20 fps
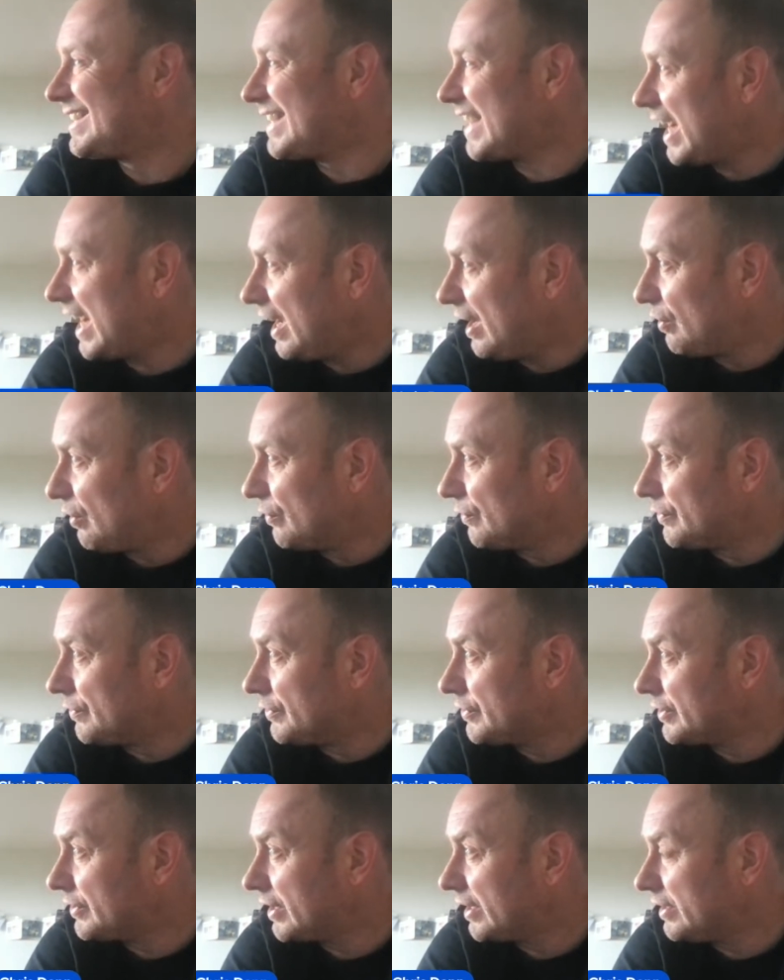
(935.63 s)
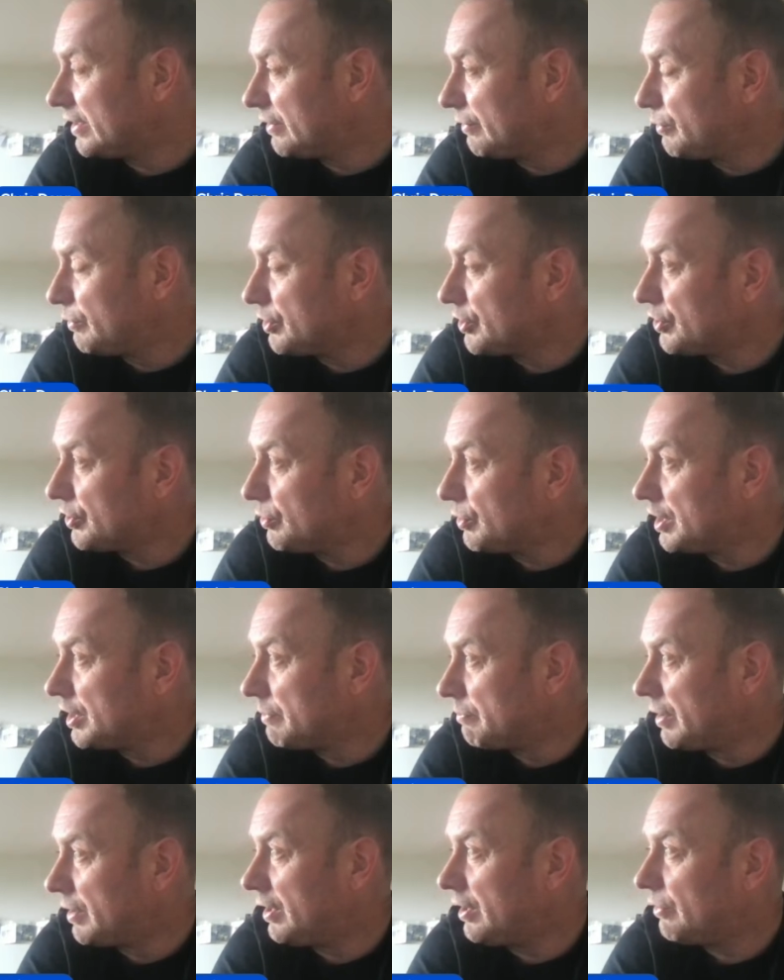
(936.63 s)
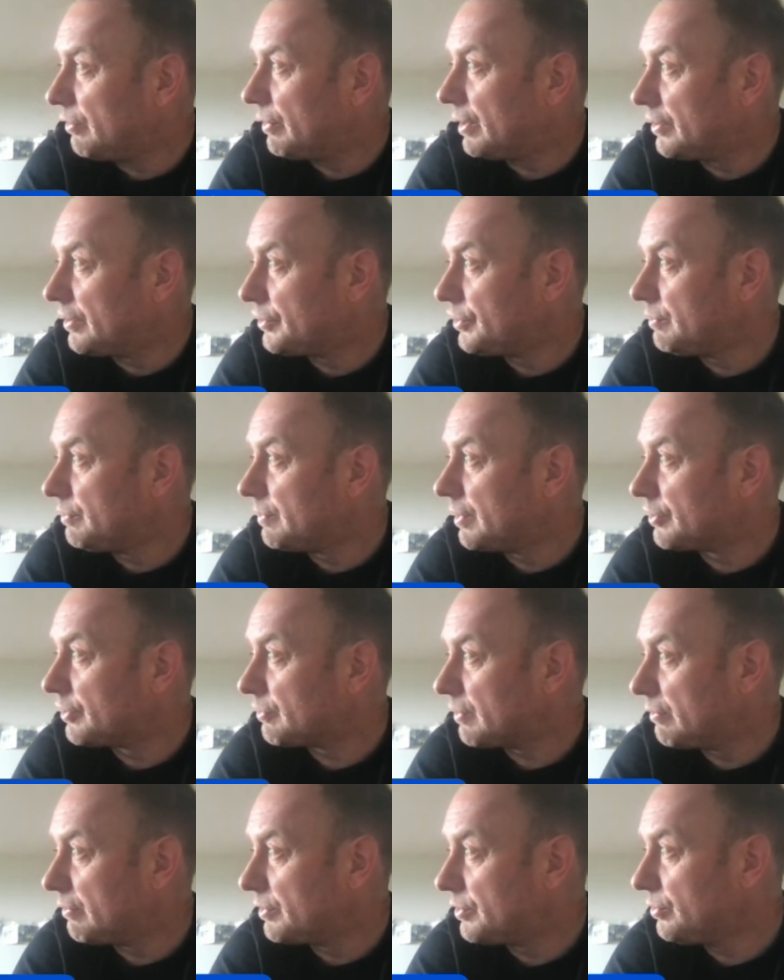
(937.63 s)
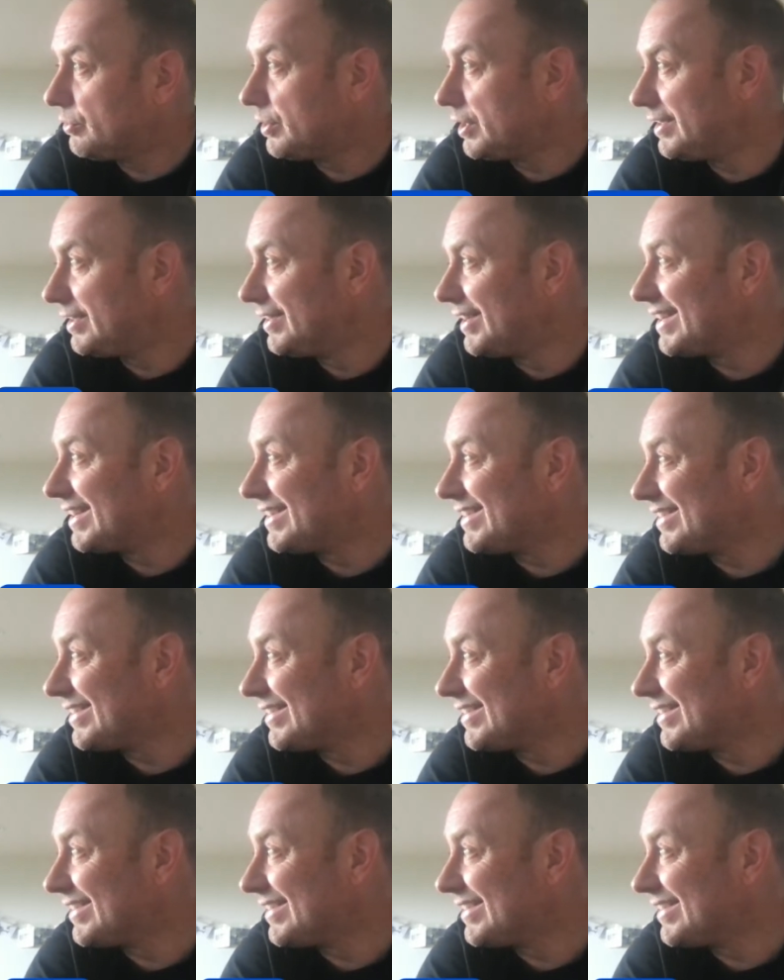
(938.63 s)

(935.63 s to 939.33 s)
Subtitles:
towns, like, we're not just talking a mile away or 2 miles away. We're talking like,